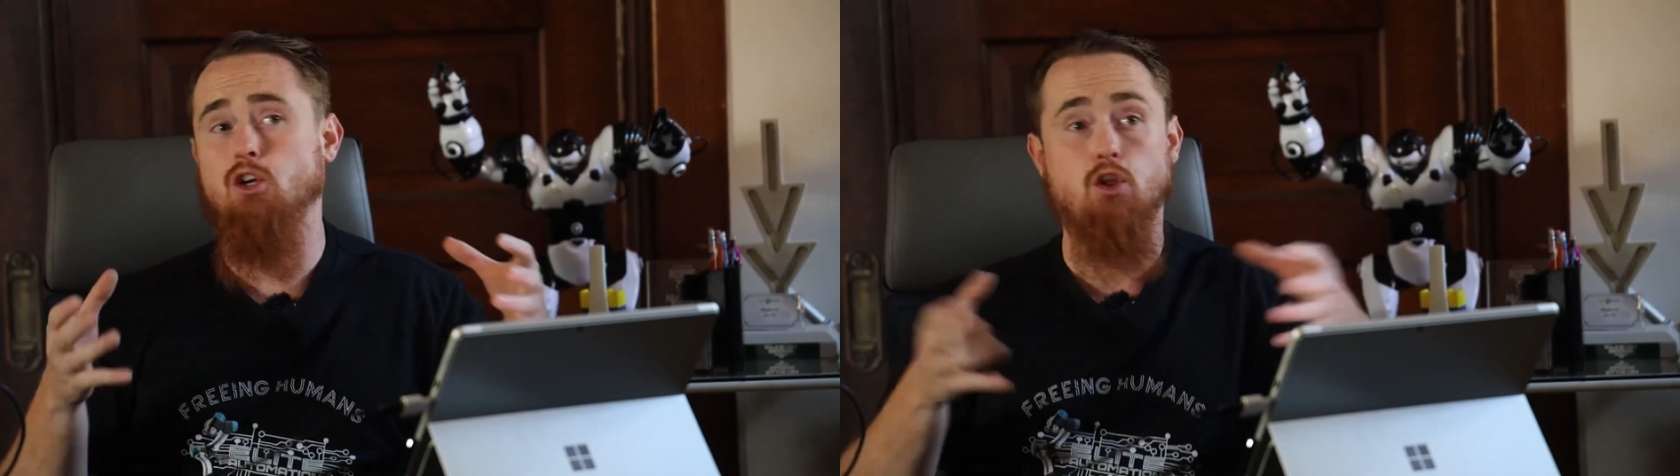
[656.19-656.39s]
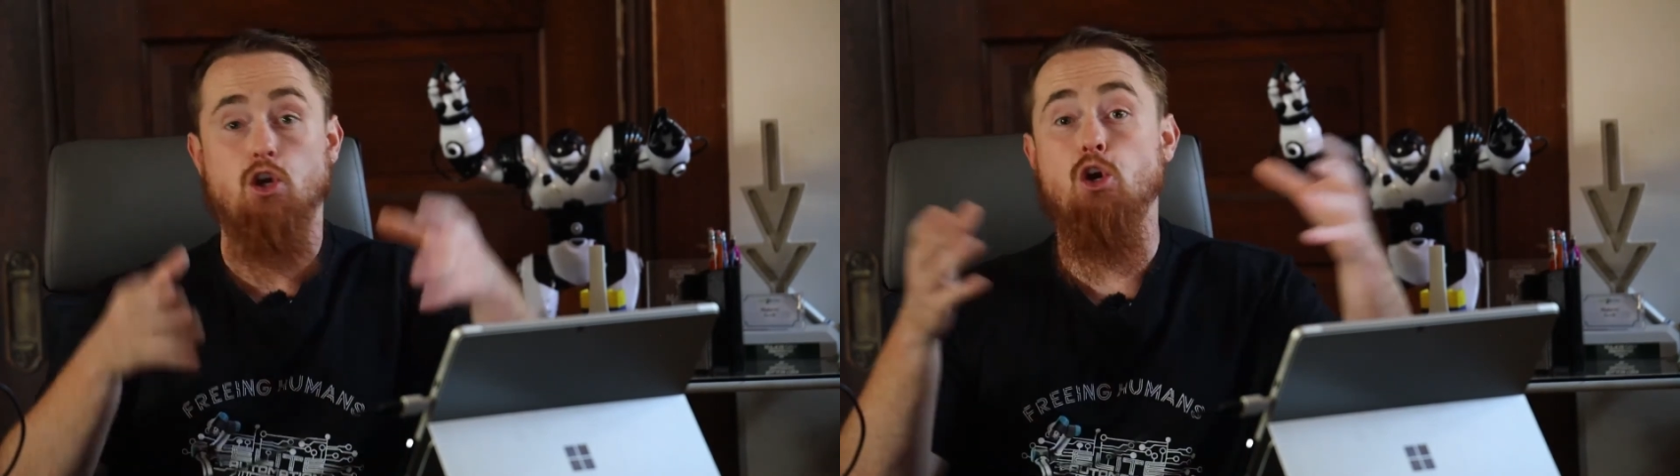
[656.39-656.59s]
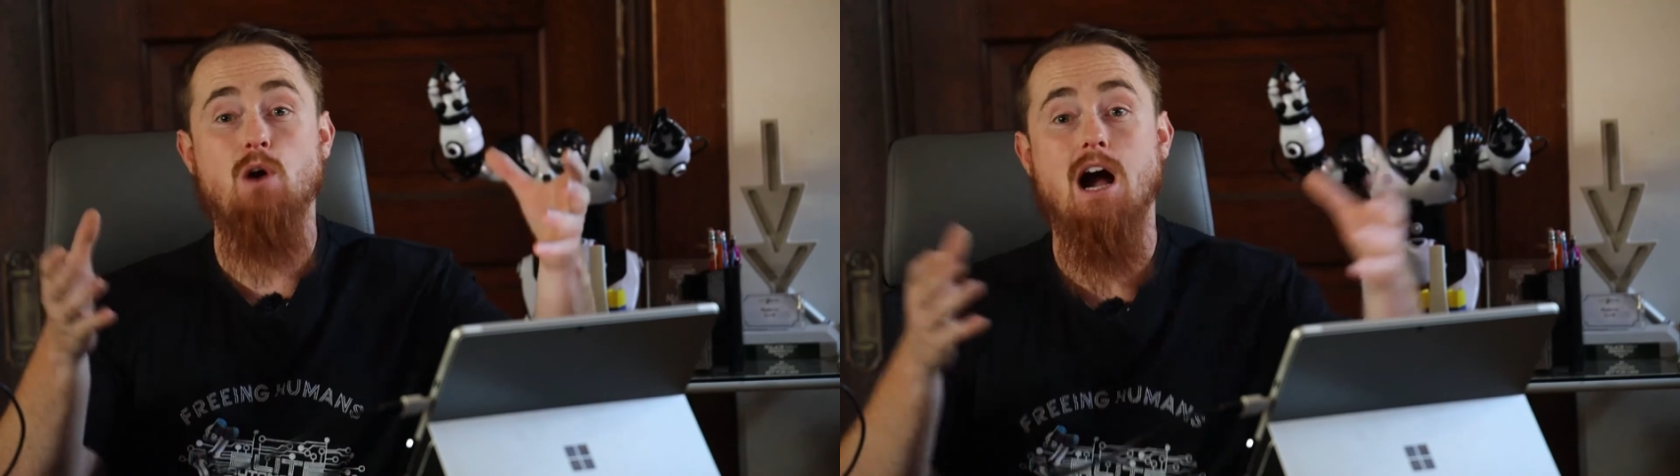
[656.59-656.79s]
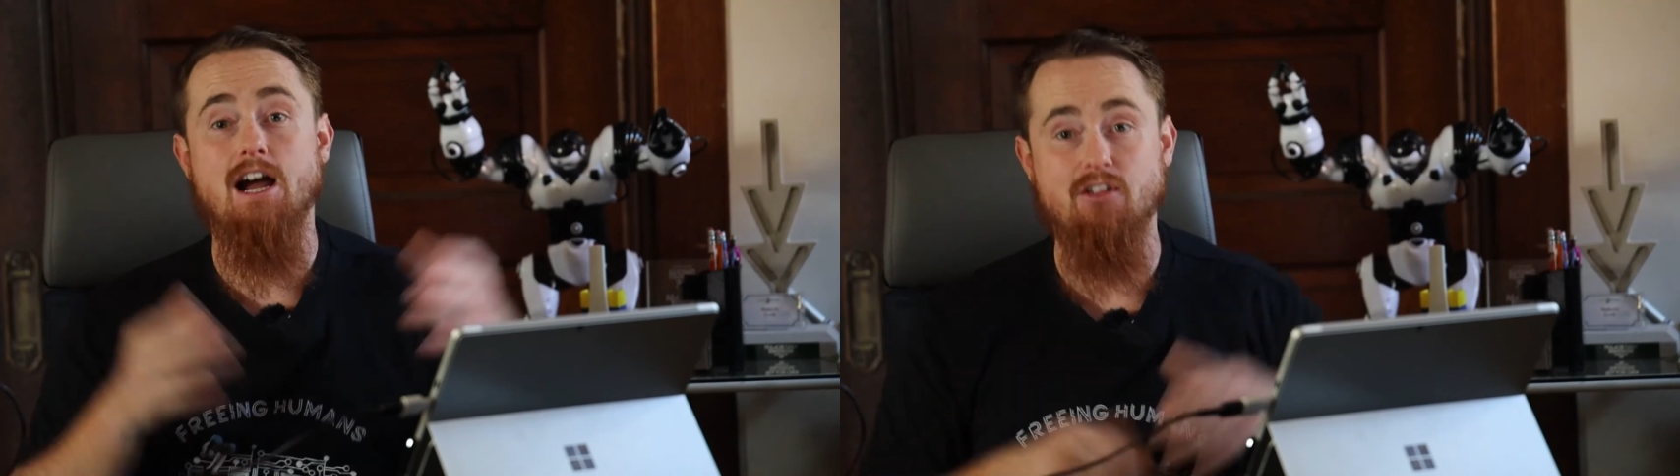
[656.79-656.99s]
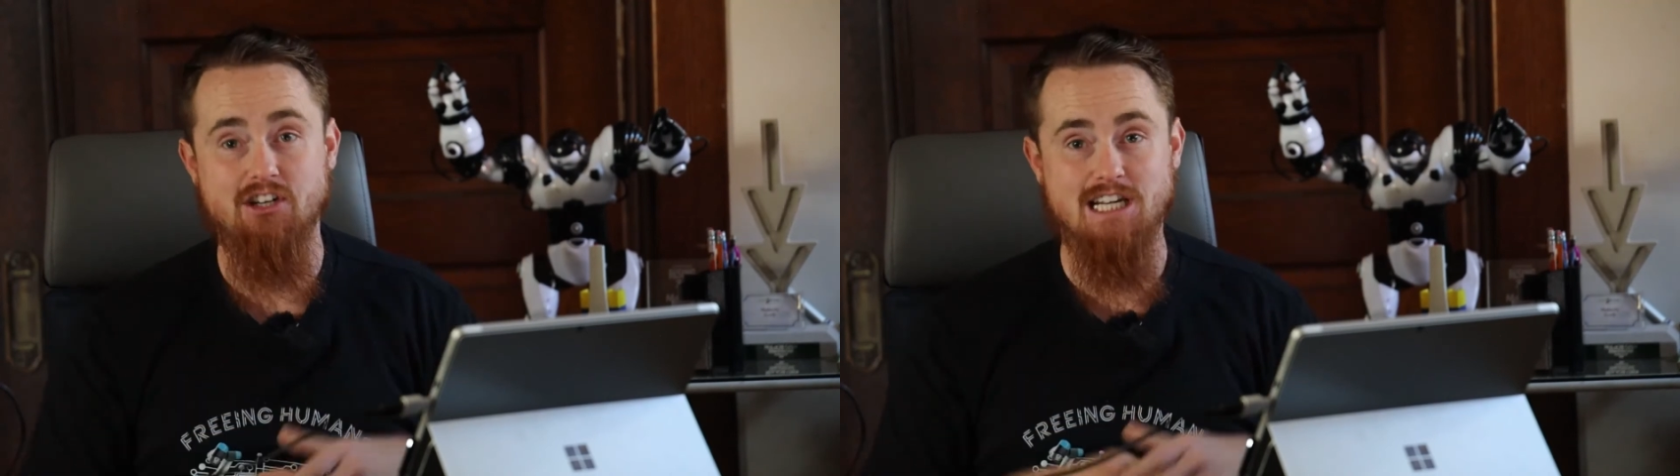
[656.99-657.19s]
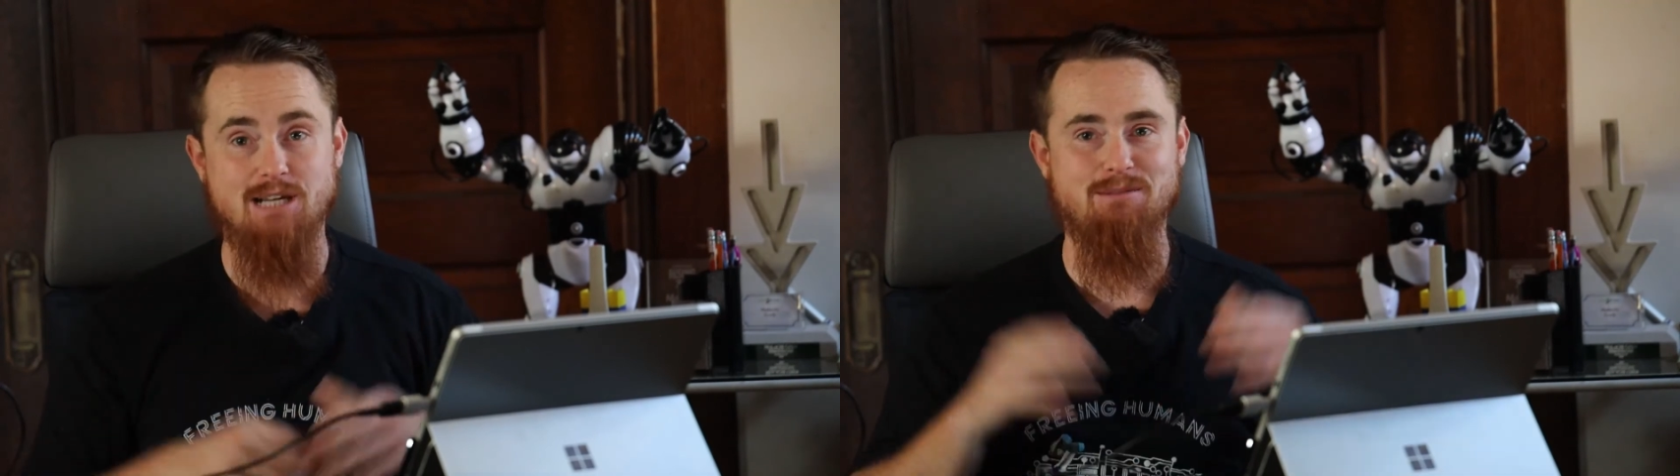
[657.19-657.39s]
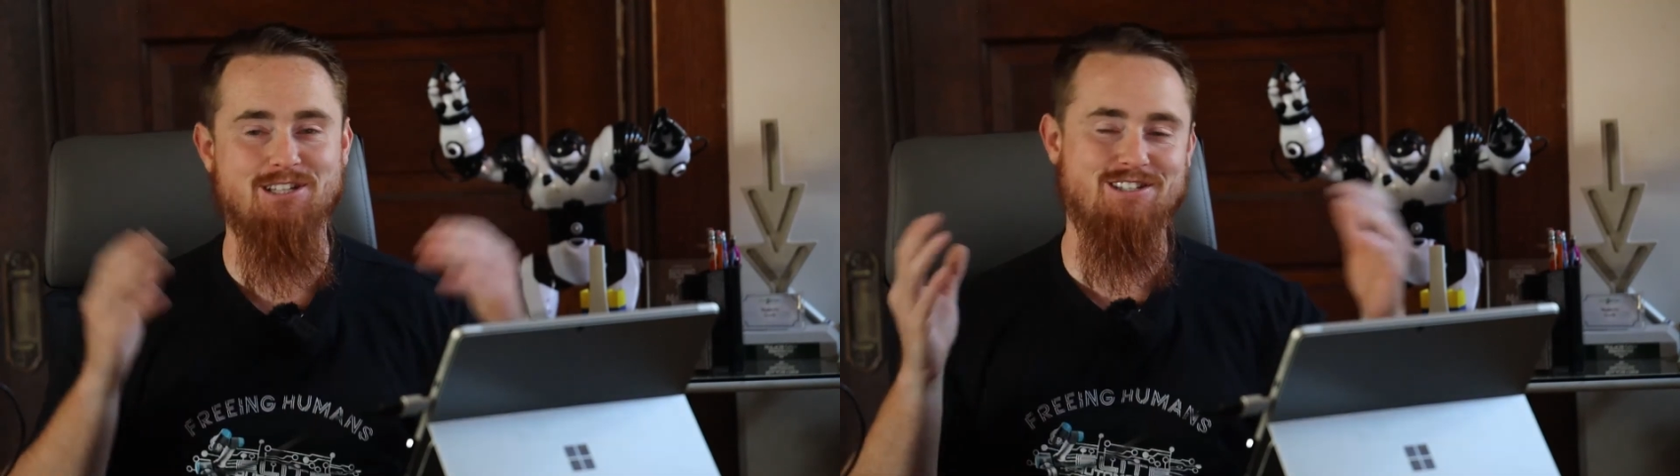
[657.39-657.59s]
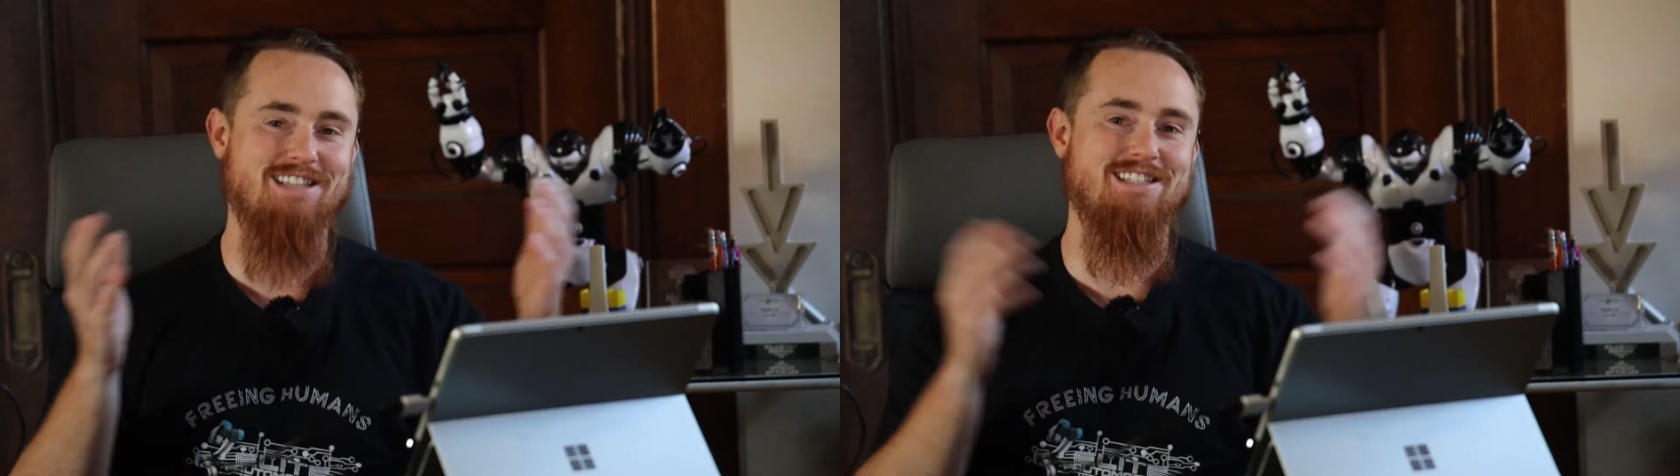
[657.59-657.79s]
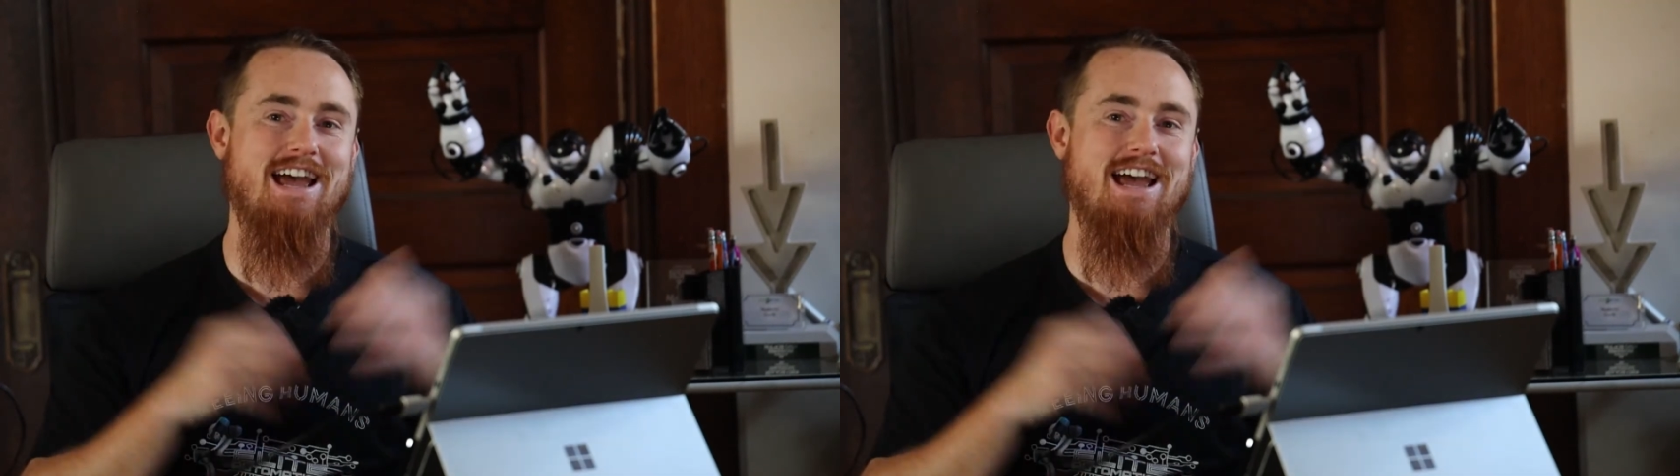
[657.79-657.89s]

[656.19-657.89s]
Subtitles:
you're the new guy on the team that's